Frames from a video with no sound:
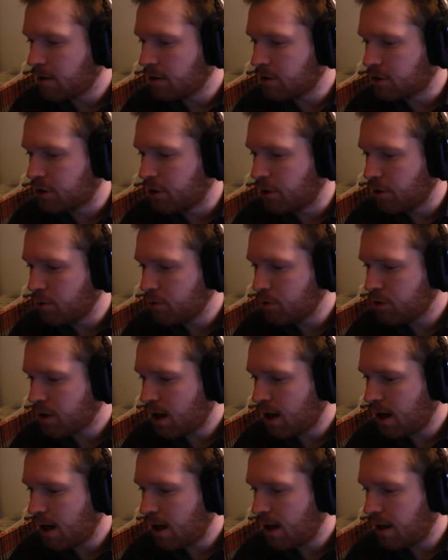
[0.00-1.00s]
So those
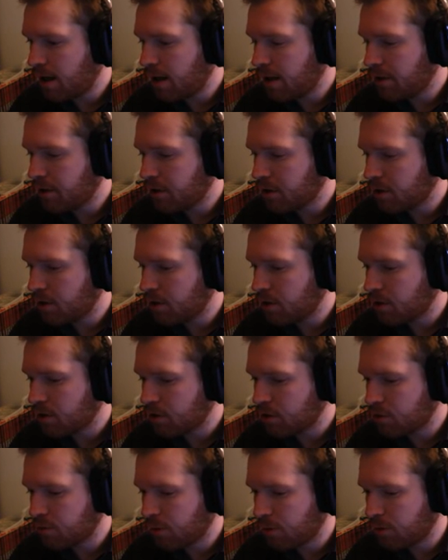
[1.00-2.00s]
are the
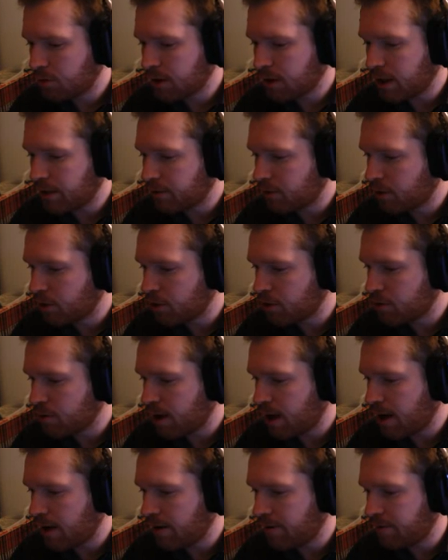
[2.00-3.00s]
controls. And of course you
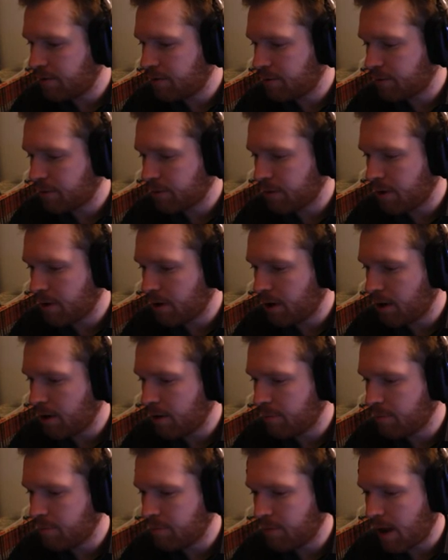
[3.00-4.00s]
have
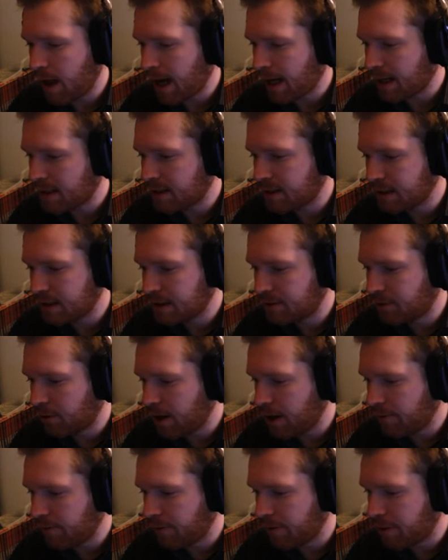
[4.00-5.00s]
axes
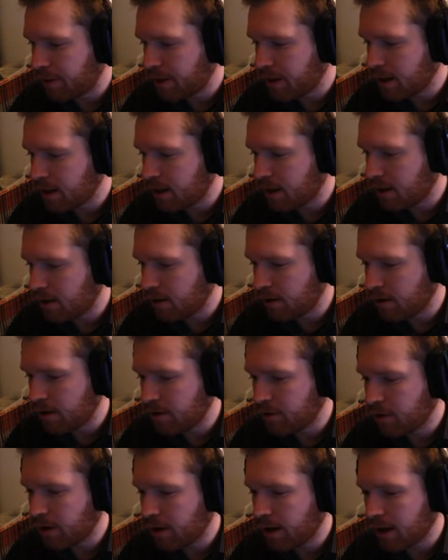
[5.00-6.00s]
for everything here.
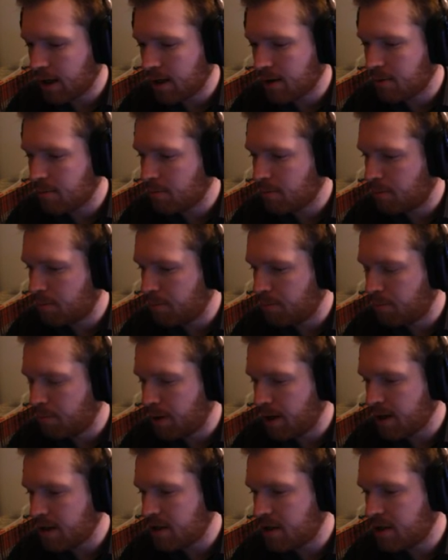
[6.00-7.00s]
And again,
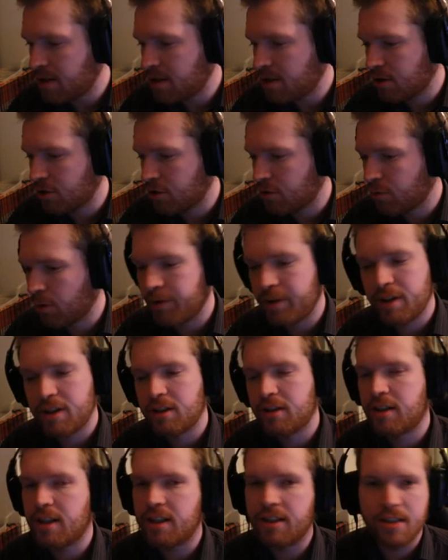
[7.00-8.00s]
pitch control.
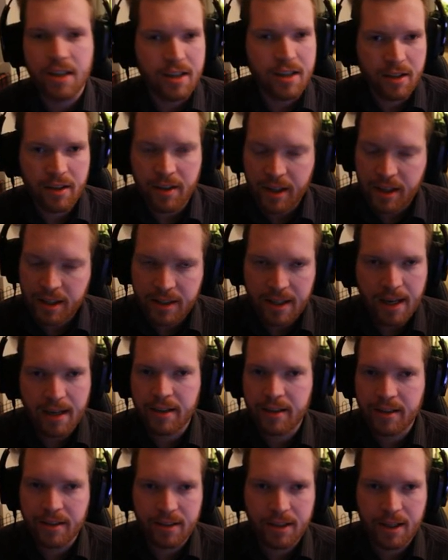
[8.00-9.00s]
This is essentially
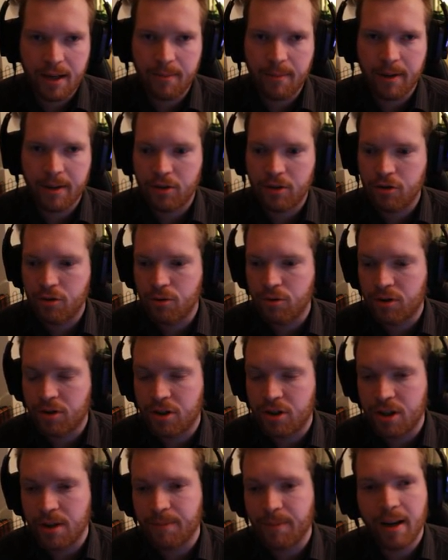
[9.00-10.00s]
exactly the same as you use the
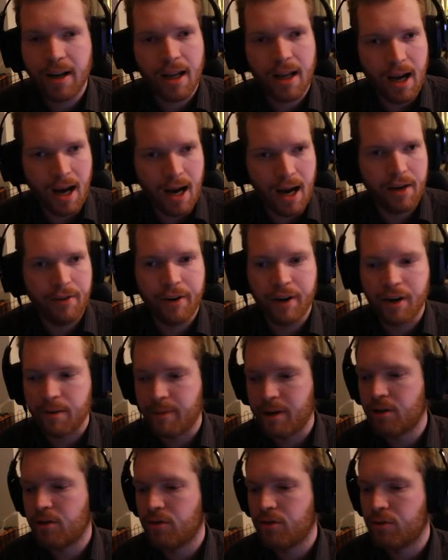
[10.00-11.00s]
ship. And I highly
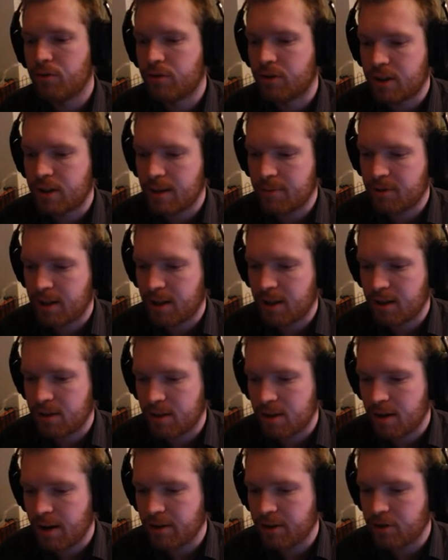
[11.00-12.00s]
recommend you use the same
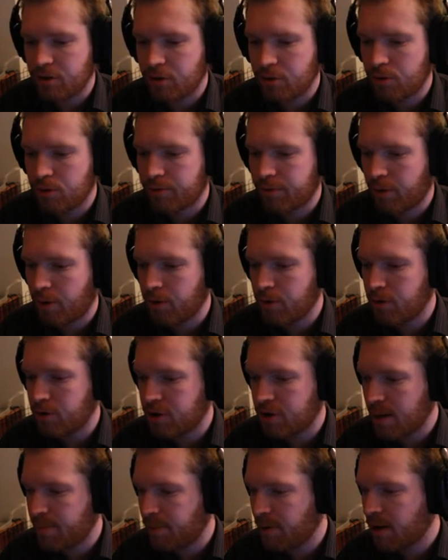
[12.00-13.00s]
settings here as you use for your
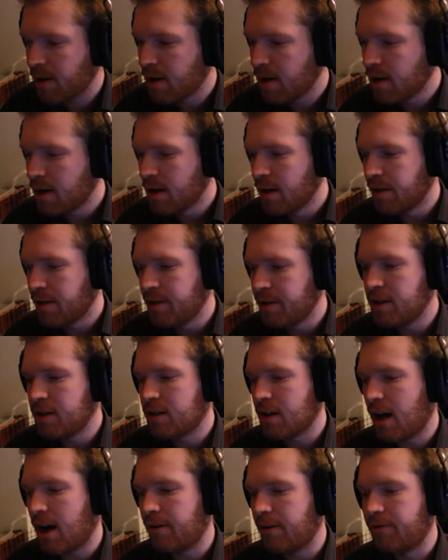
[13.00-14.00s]
ship.
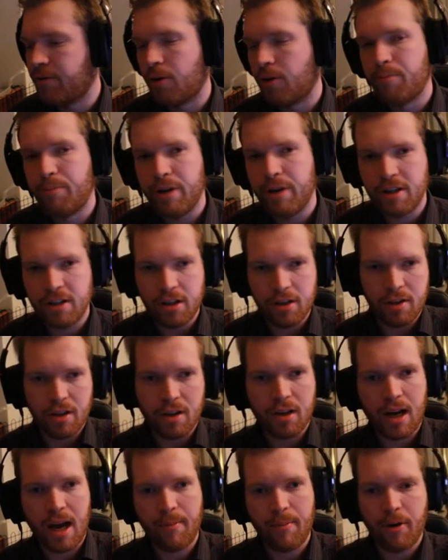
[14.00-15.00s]
These are for pitching the
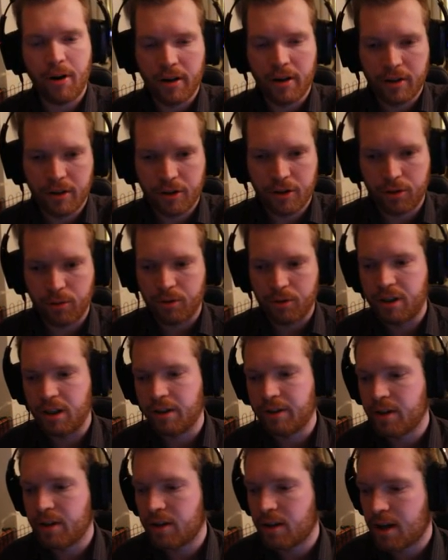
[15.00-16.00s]
camera. So
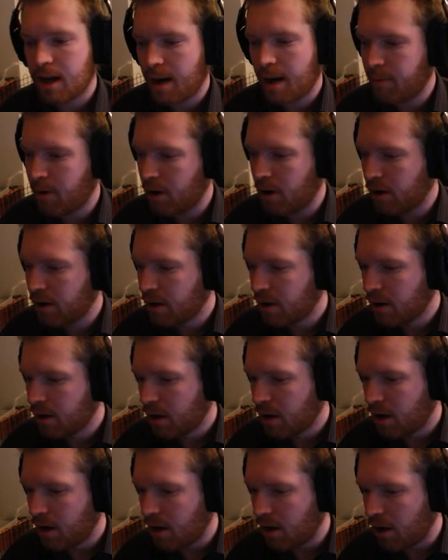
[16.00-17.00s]
tilting the camera
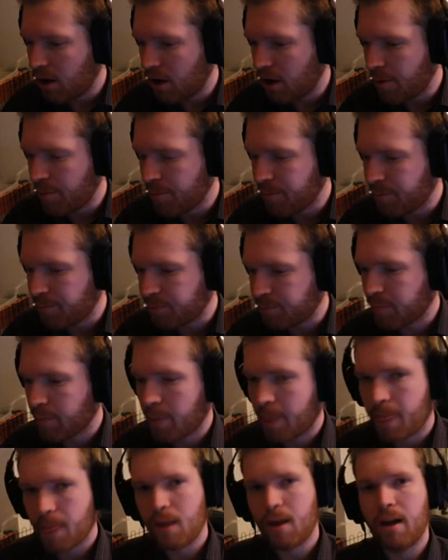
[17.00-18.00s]

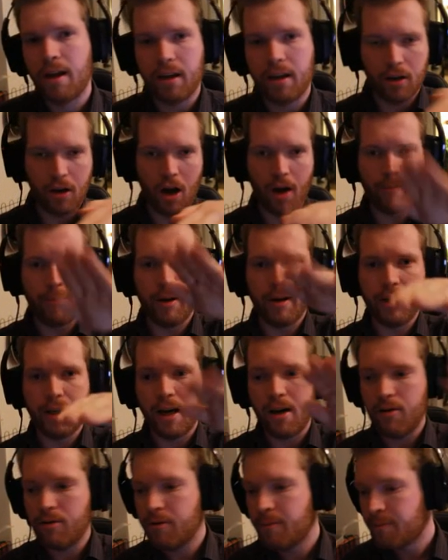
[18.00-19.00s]
like up and
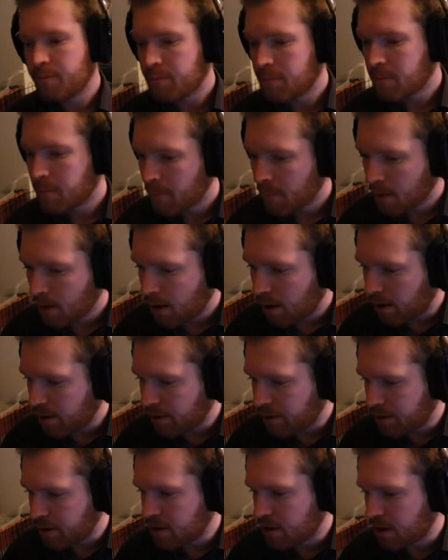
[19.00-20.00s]
down.
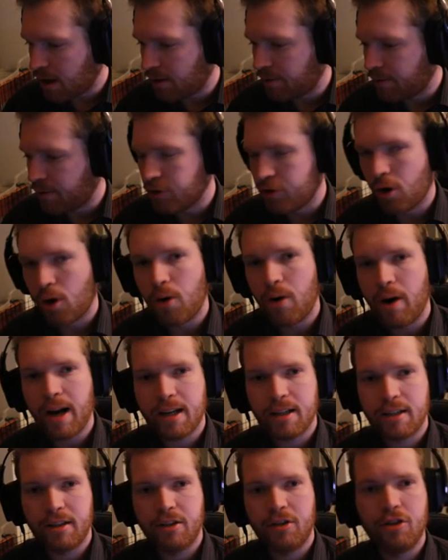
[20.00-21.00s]
These are for your
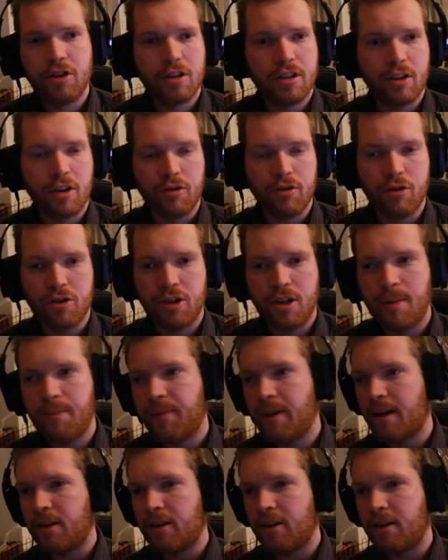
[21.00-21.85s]
axis just on your ship.